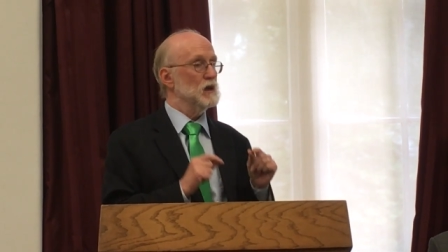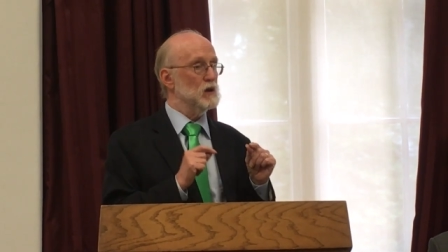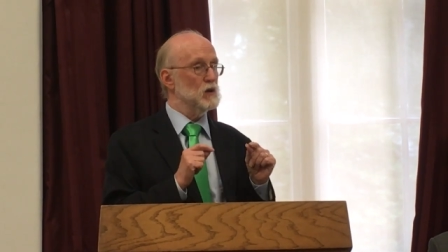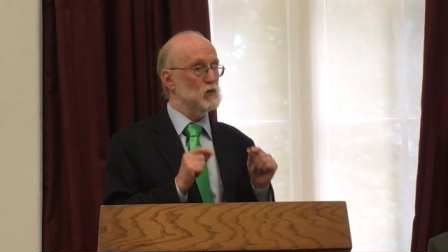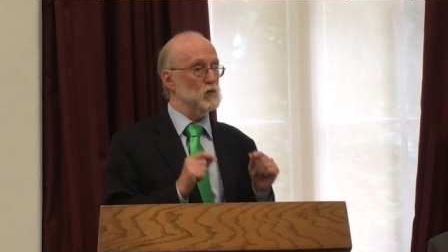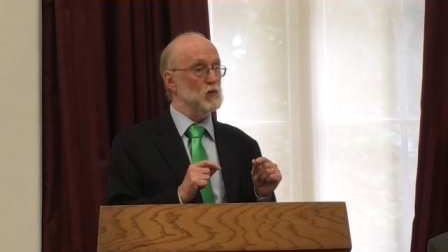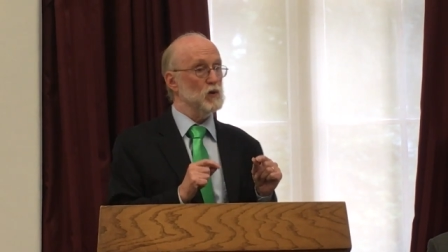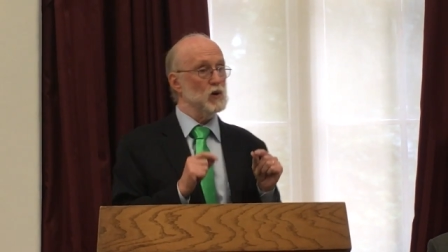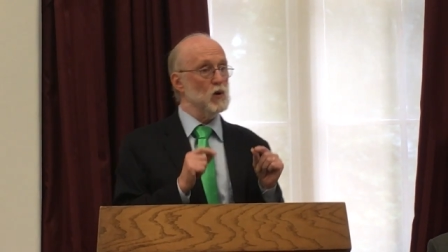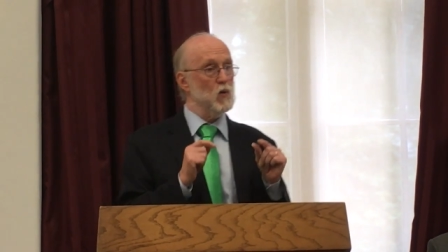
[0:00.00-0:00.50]

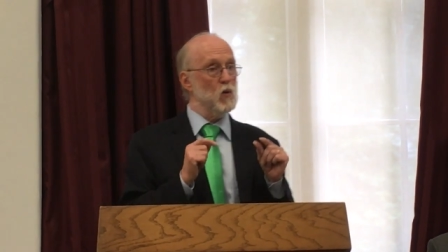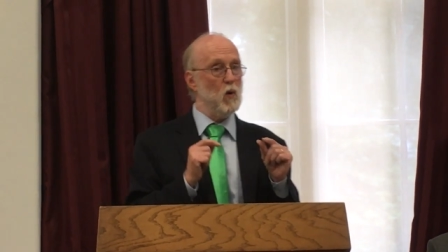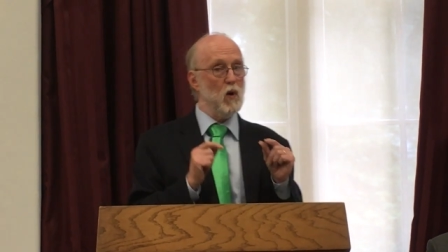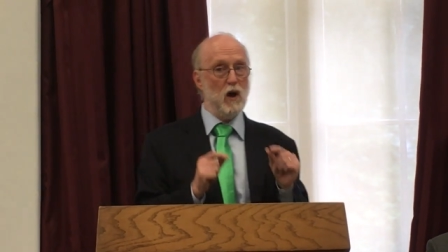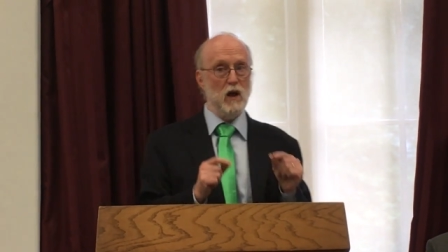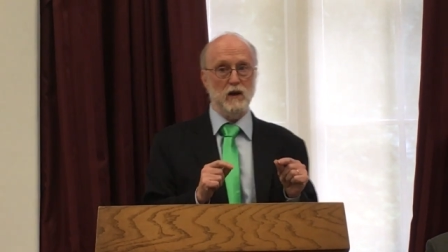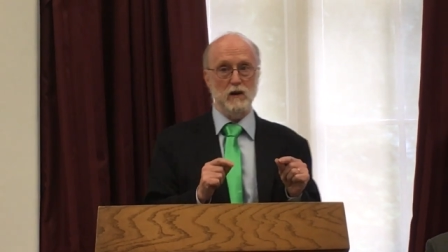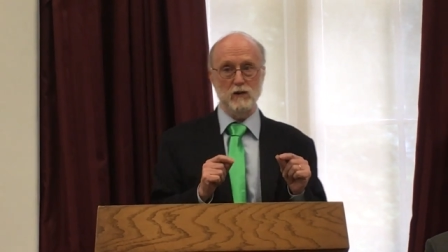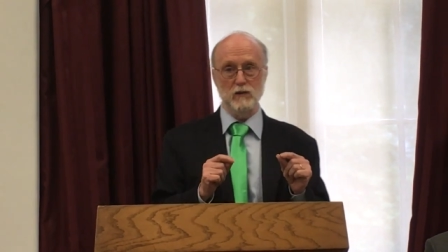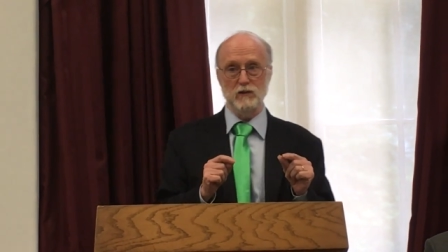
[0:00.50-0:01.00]
It
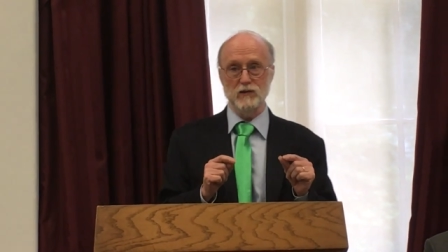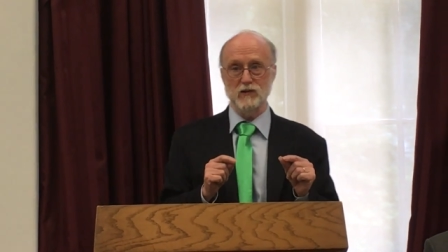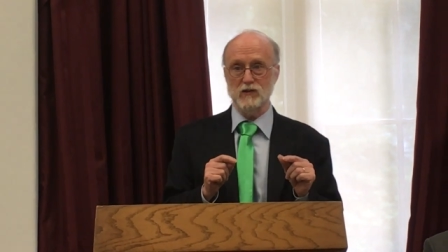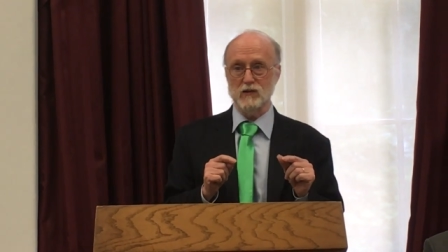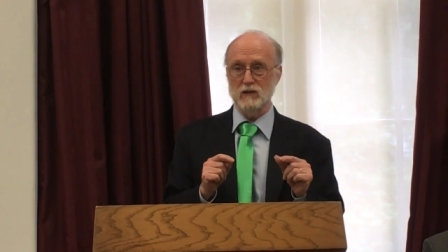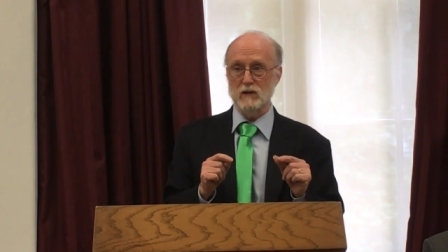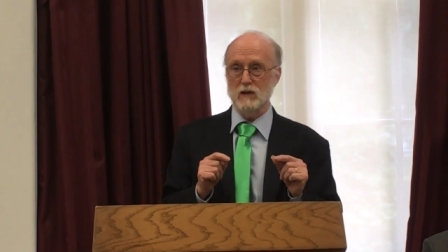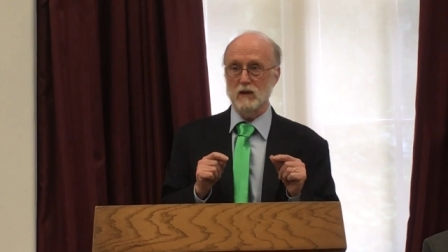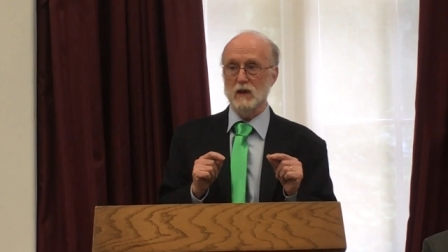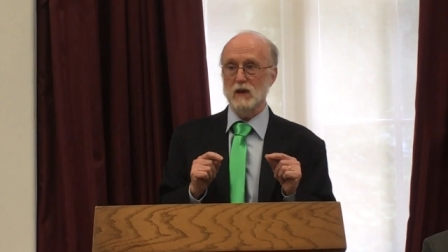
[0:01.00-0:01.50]

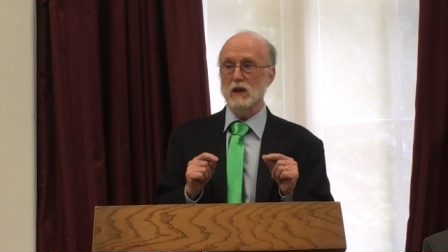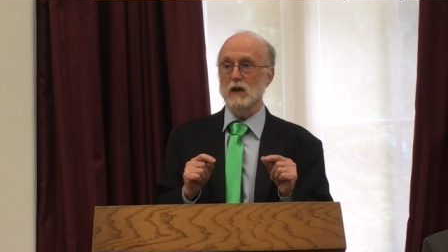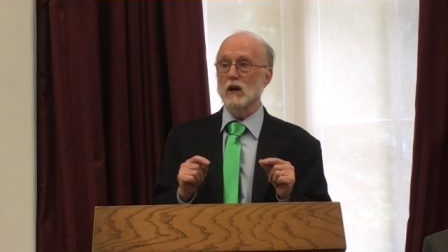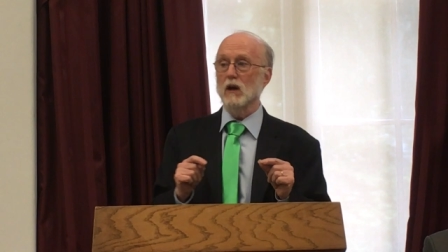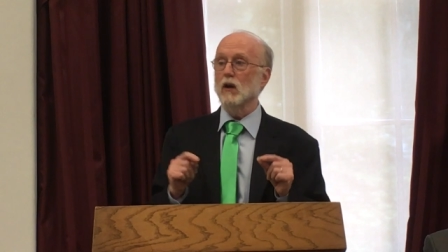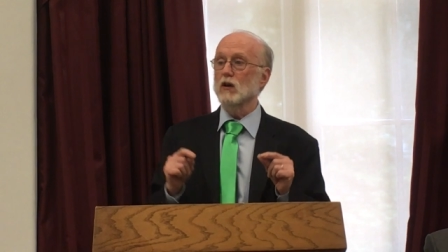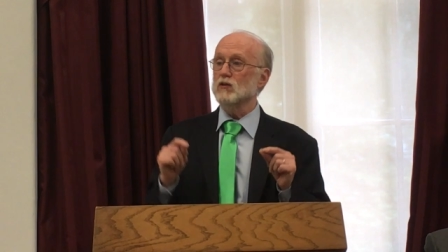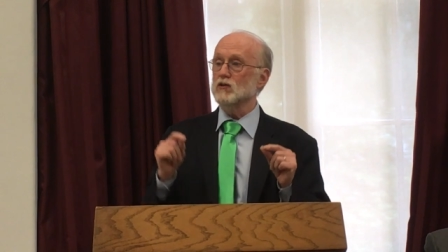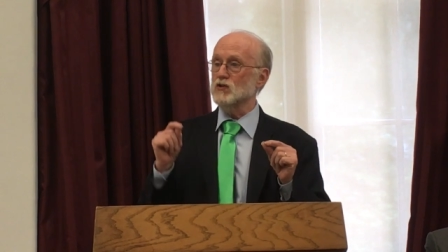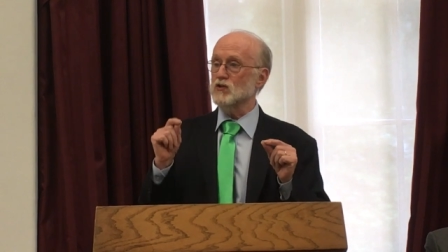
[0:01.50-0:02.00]
requires
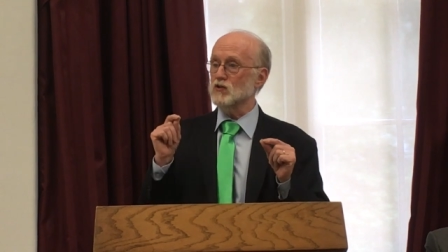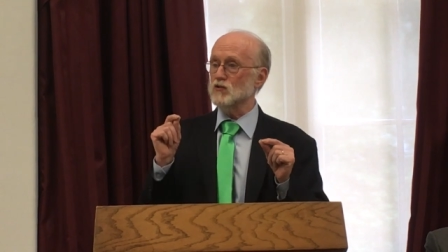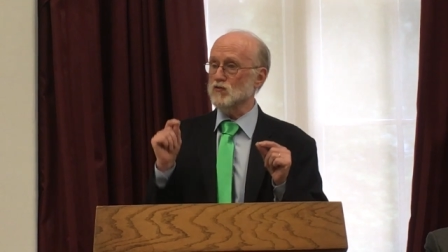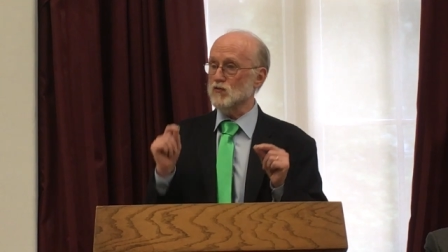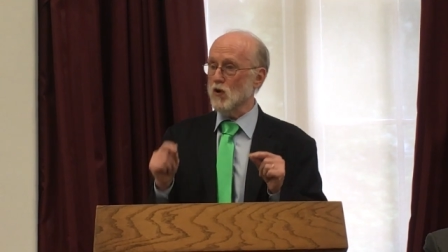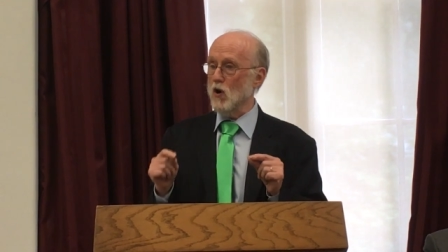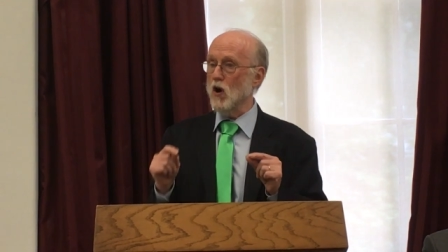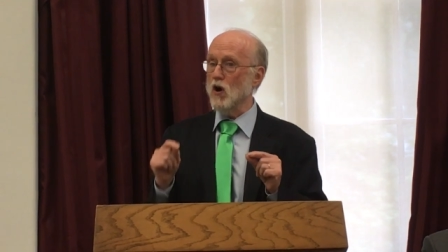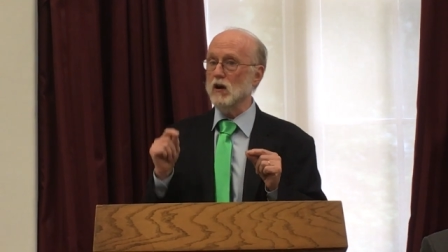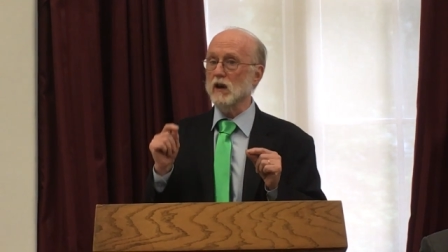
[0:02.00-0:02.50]

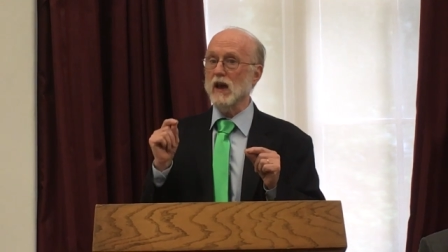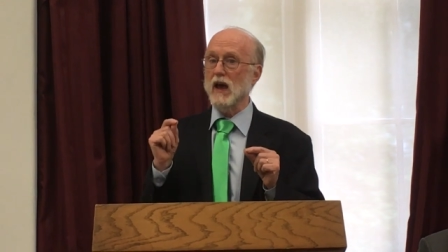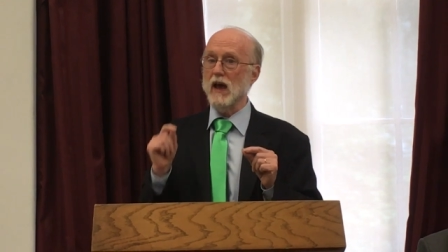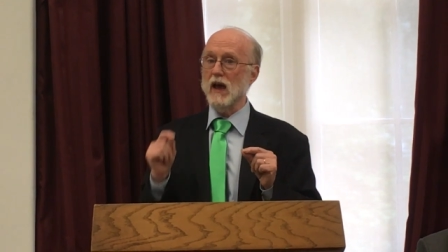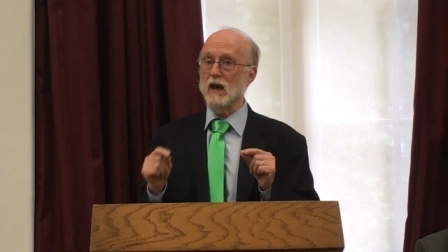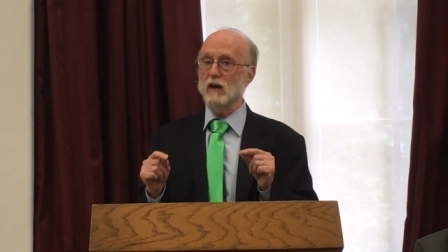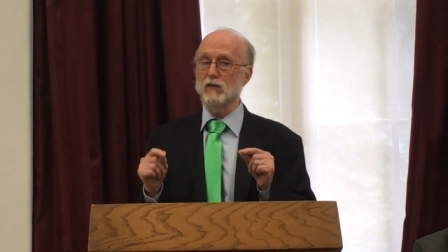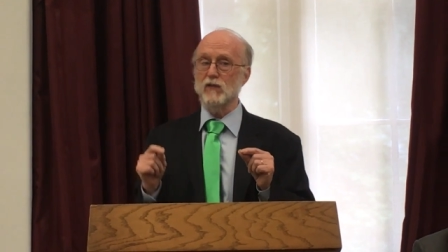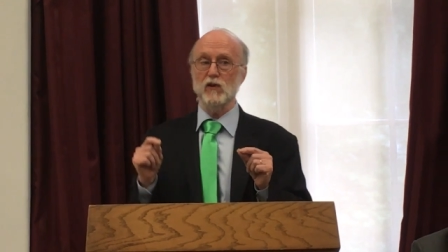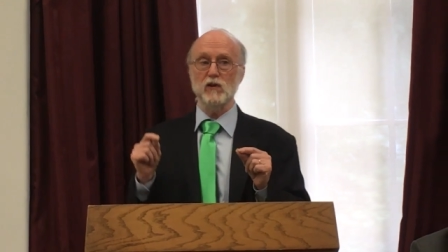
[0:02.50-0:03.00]
strong
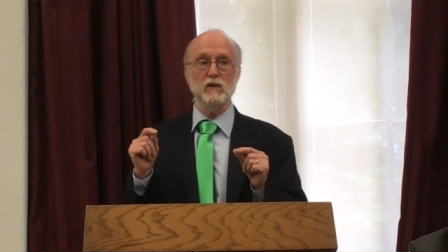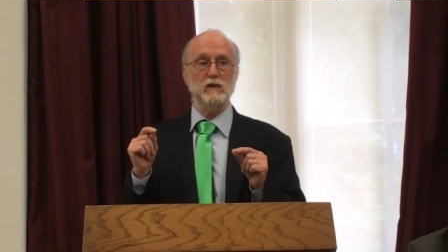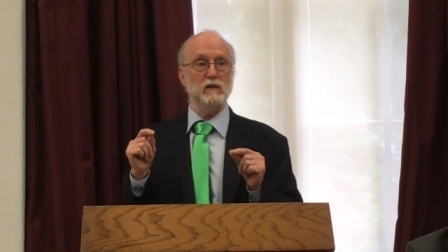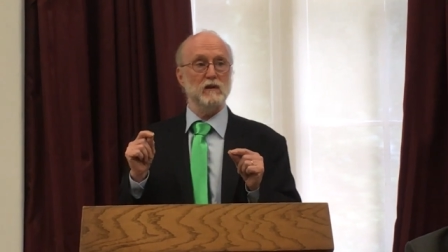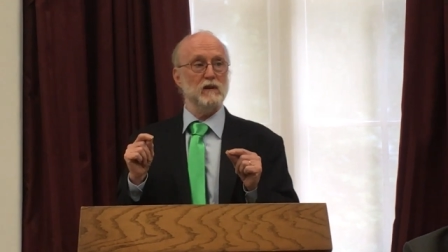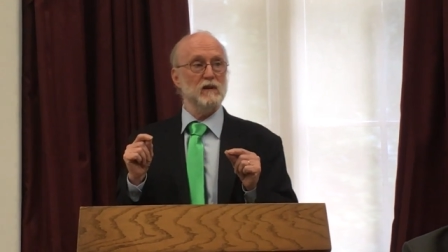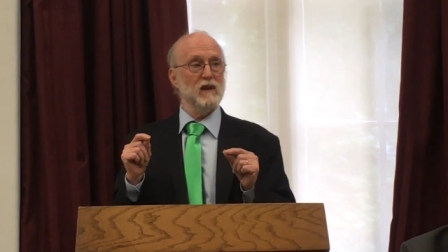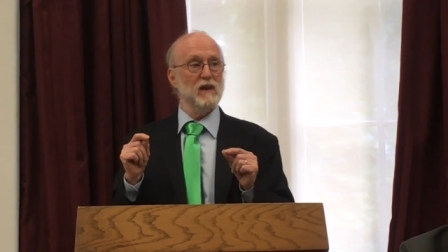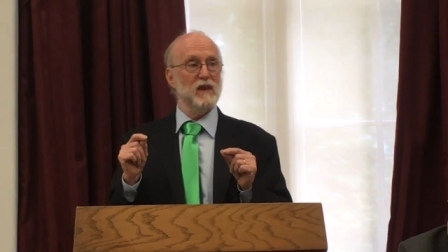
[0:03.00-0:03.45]
effort